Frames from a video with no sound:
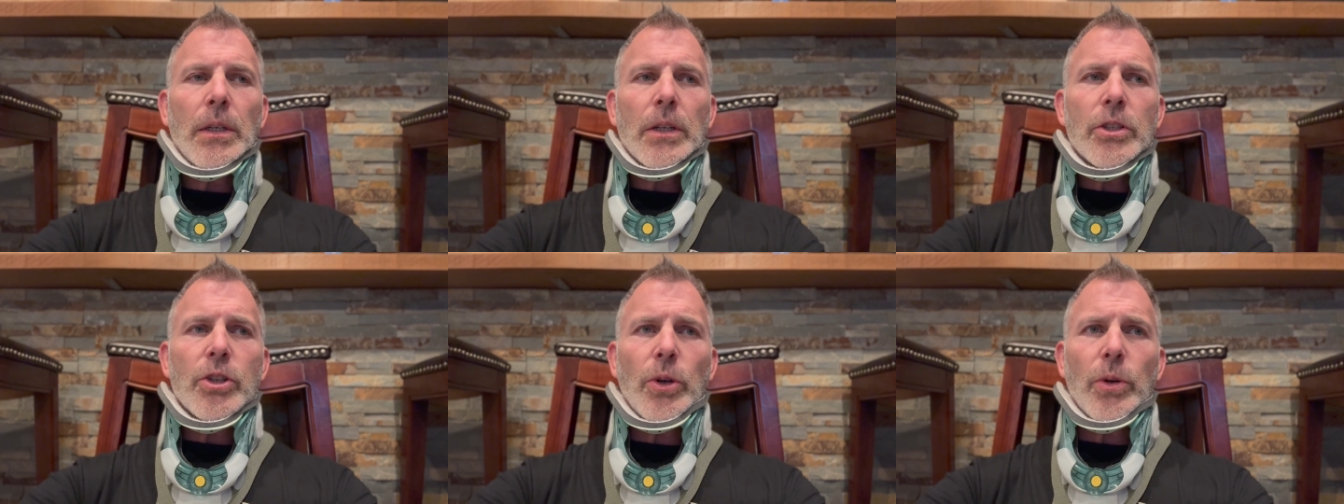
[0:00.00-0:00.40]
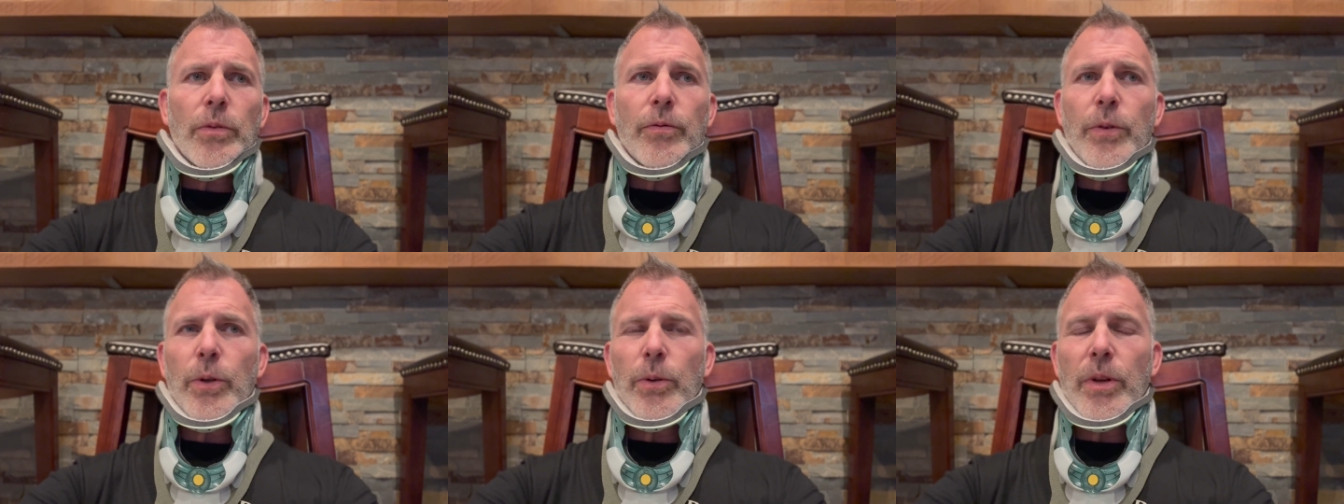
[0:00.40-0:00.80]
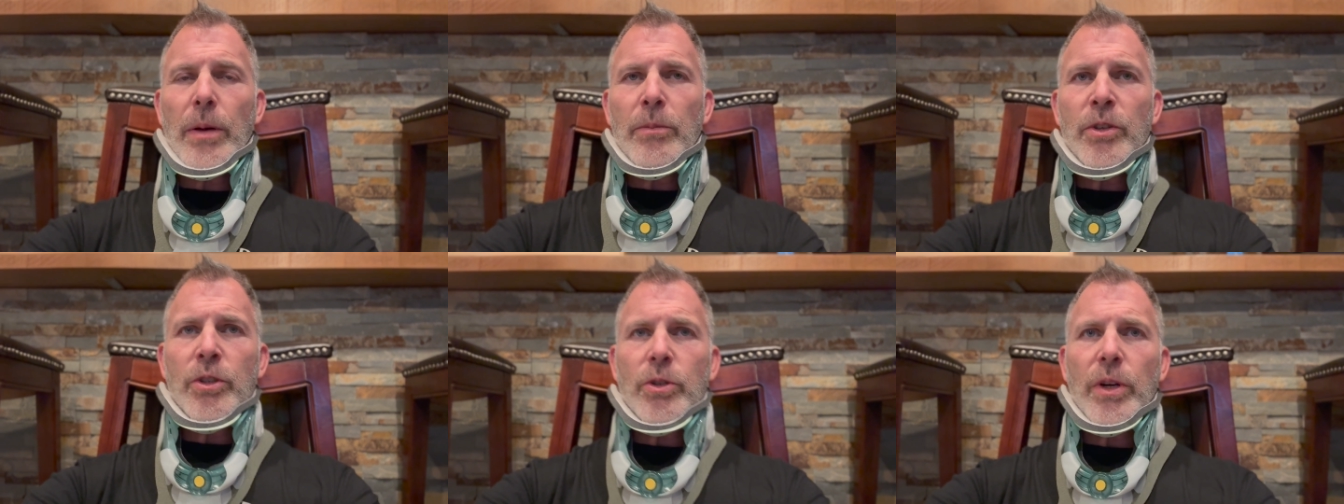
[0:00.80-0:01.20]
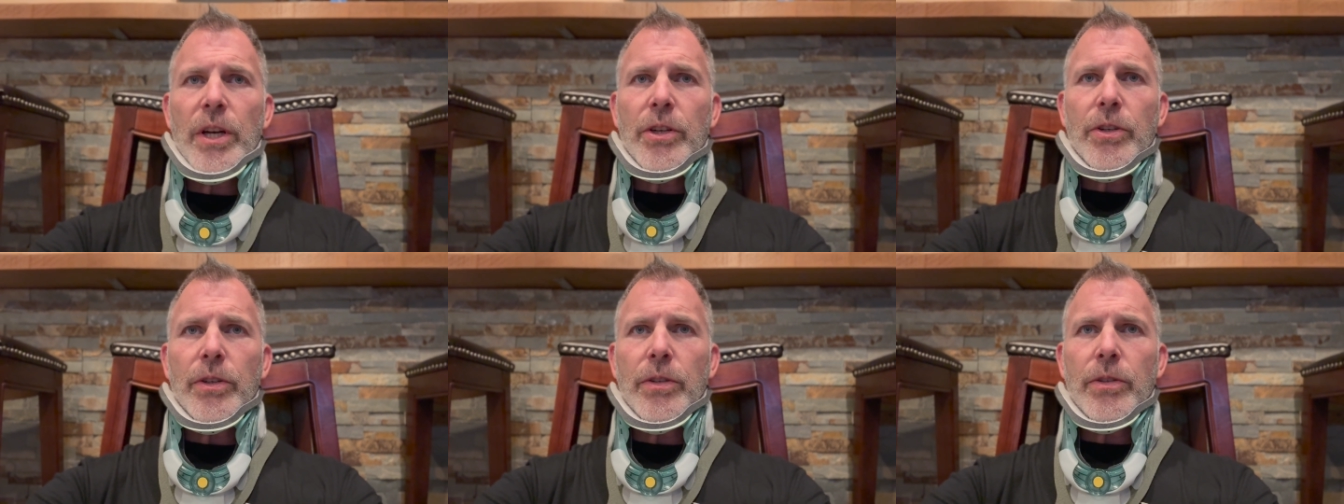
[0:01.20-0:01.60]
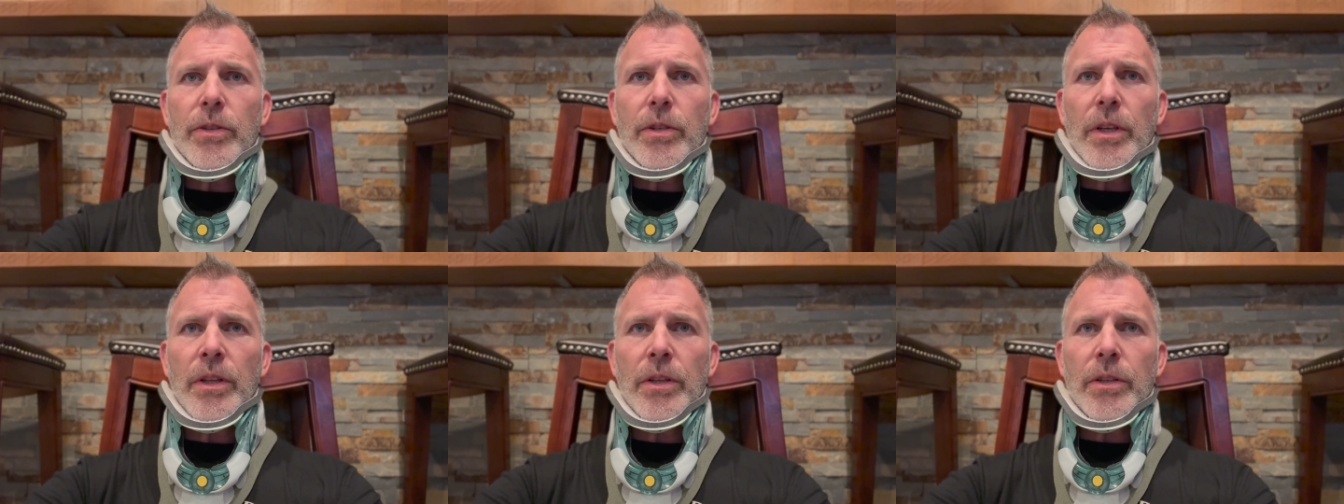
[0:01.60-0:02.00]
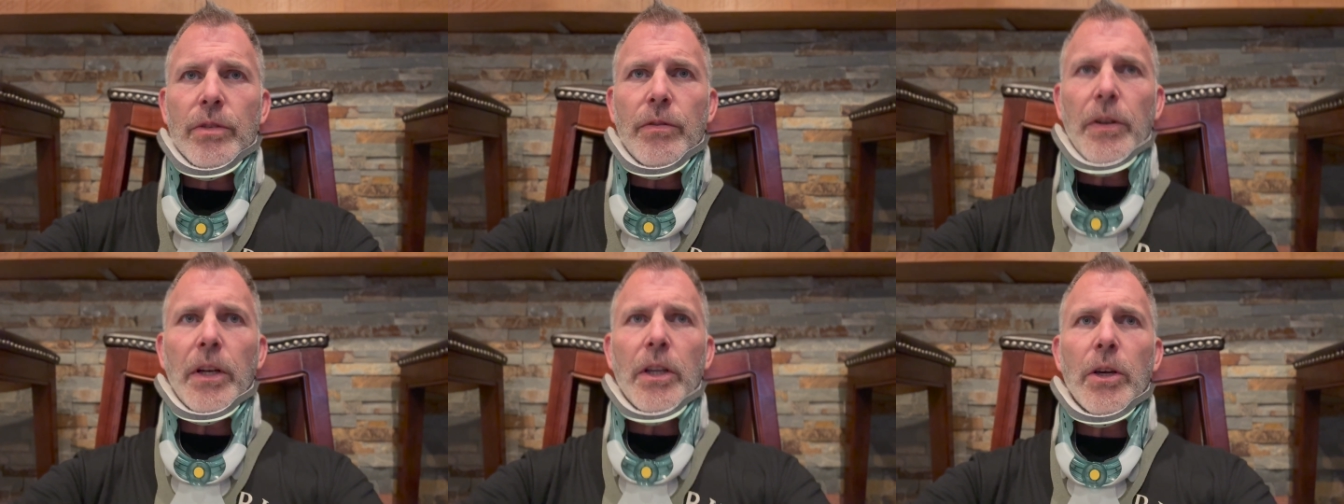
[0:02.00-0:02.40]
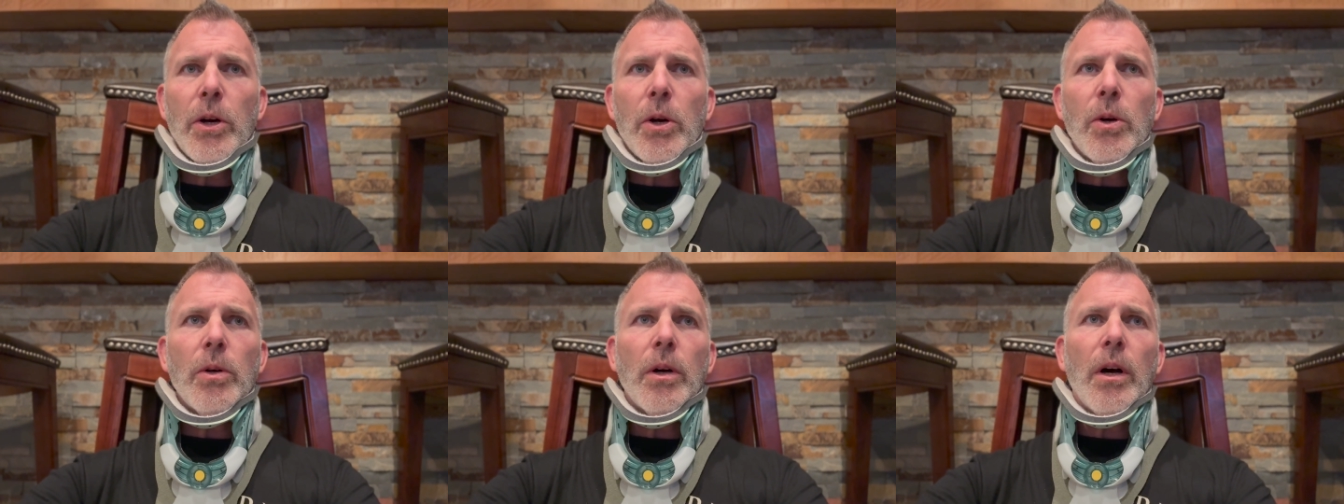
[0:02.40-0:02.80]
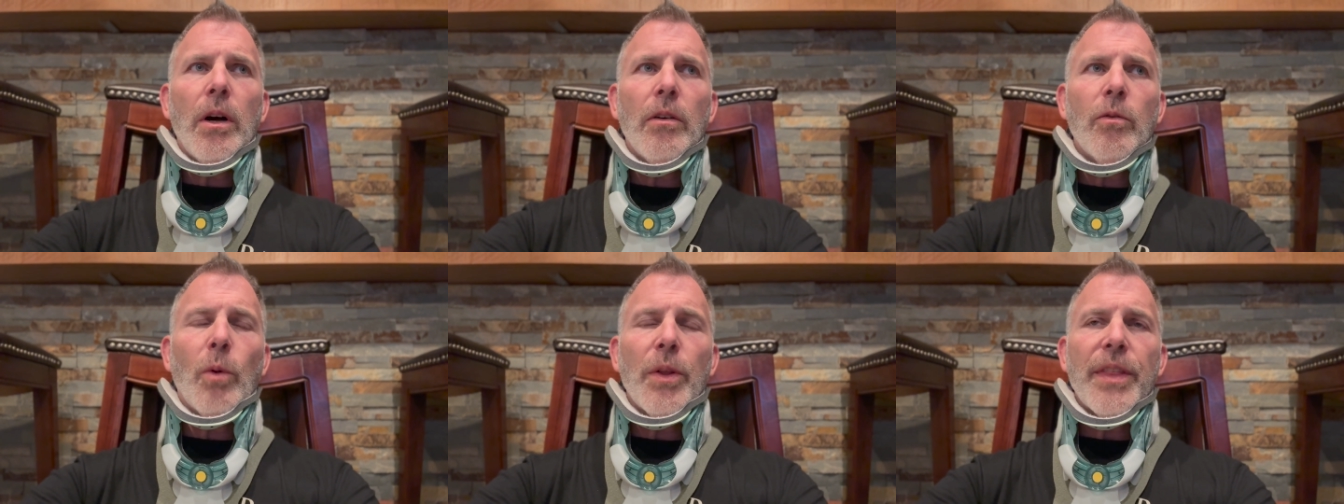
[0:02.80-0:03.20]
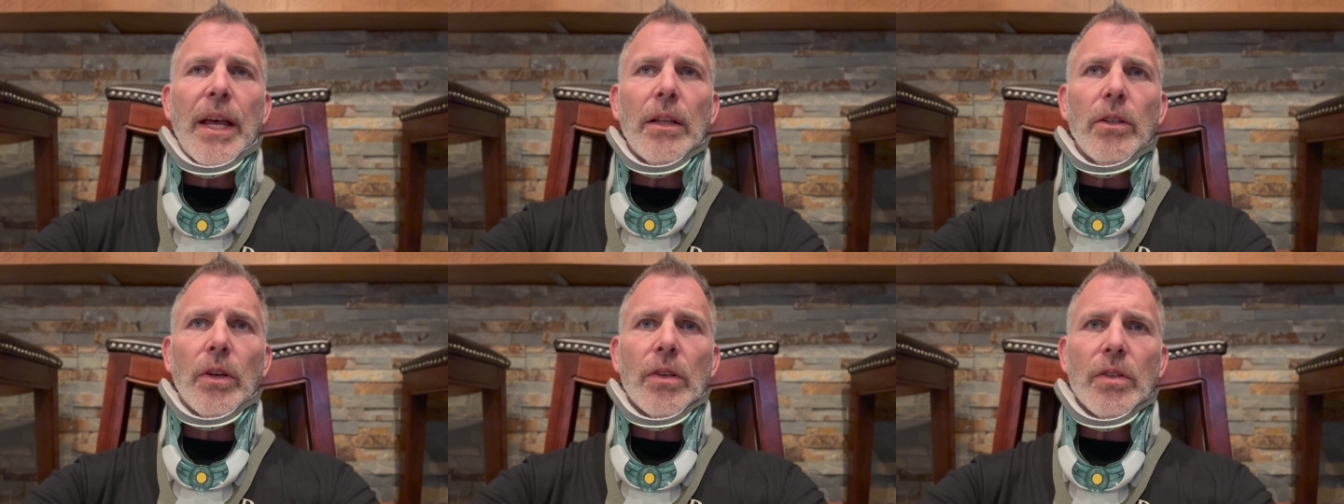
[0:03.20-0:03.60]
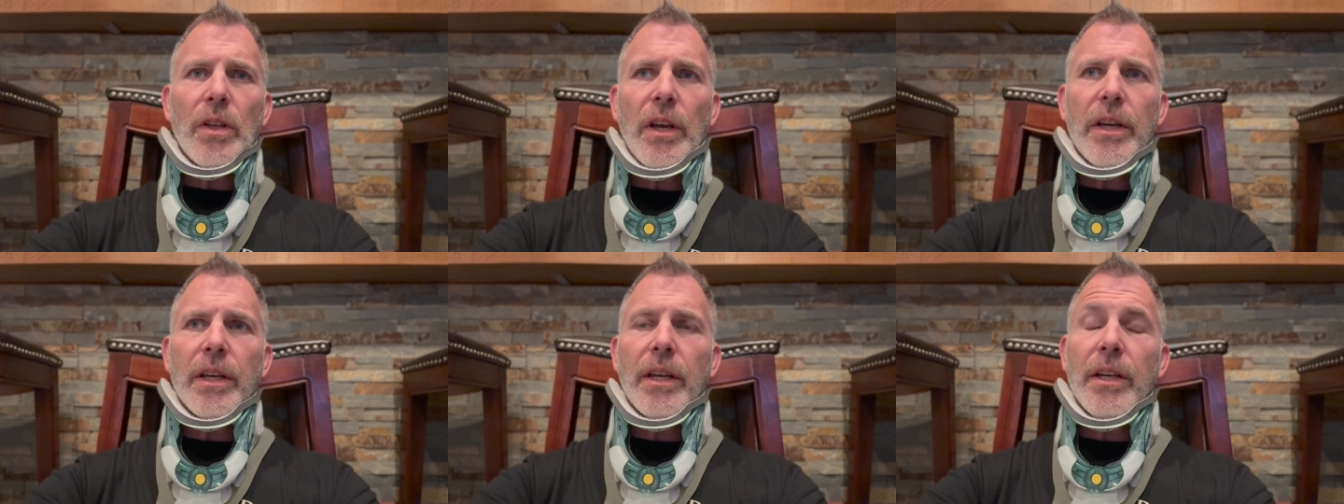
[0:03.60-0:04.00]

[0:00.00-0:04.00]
Showed a few demonstrations in this video of what that looks like.